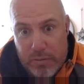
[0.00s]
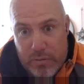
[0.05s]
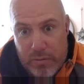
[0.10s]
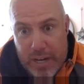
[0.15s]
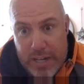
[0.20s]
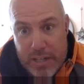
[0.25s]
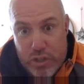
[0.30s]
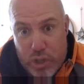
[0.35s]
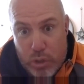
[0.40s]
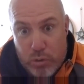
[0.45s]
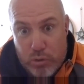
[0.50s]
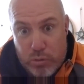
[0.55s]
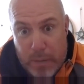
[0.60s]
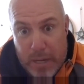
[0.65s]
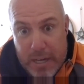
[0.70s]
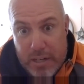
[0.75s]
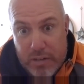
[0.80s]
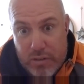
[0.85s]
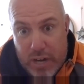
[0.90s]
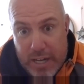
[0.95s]
Ryan Jones
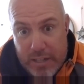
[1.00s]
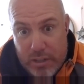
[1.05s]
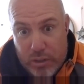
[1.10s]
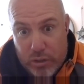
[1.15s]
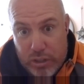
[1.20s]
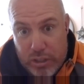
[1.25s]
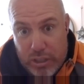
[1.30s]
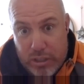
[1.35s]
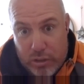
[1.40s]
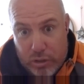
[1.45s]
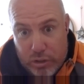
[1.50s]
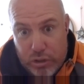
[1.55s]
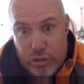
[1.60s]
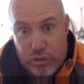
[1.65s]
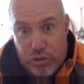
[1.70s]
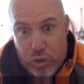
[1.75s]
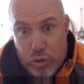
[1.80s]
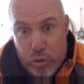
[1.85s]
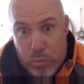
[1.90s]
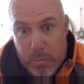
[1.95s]
bike ride on the
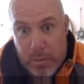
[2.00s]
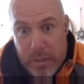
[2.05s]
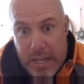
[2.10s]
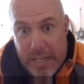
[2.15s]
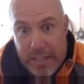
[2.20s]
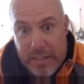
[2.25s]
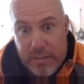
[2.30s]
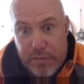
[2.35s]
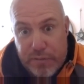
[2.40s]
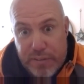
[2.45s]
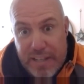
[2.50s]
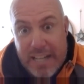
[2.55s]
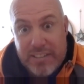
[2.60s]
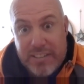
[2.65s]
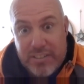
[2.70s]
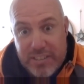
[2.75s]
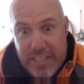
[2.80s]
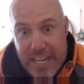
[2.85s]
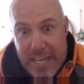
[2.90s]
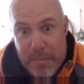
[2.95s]
Zoom and
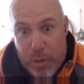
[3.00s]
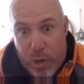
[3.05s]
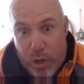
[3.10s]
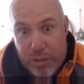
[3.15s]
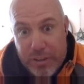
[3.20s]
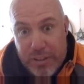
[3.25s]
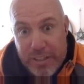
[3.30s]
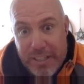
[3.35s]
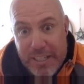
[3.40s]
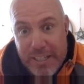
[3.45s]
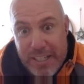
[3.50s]
Flats came on,